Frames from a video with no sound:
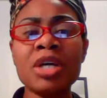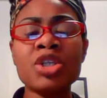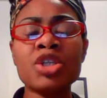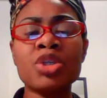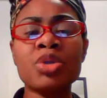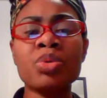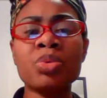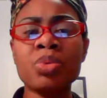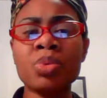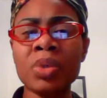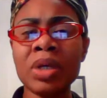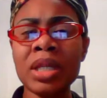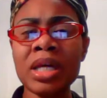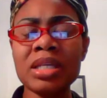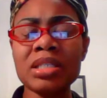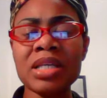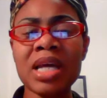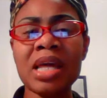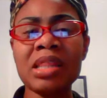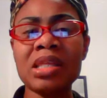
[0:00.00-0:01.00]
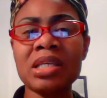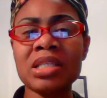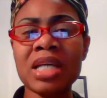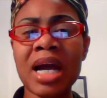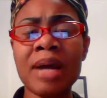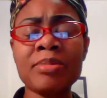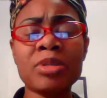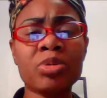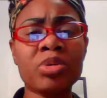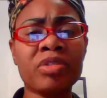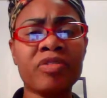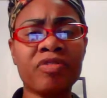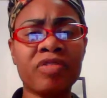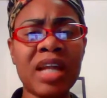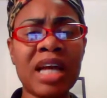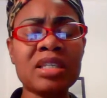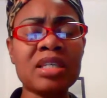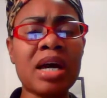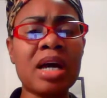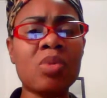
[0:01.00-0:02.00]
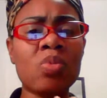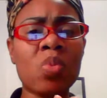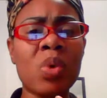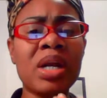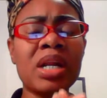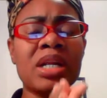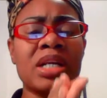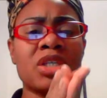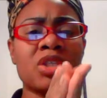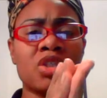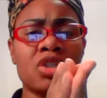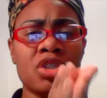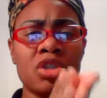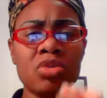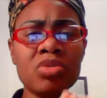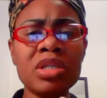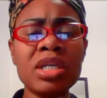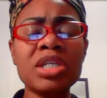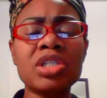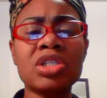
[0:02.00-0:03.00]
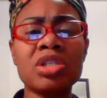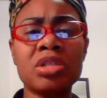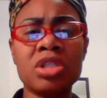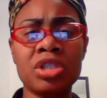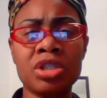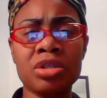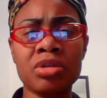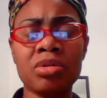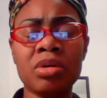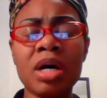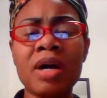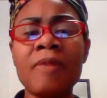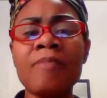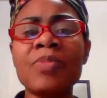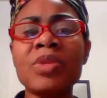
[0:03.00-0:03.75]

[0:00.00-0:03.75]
to really take the time to reflect on what it is you need to do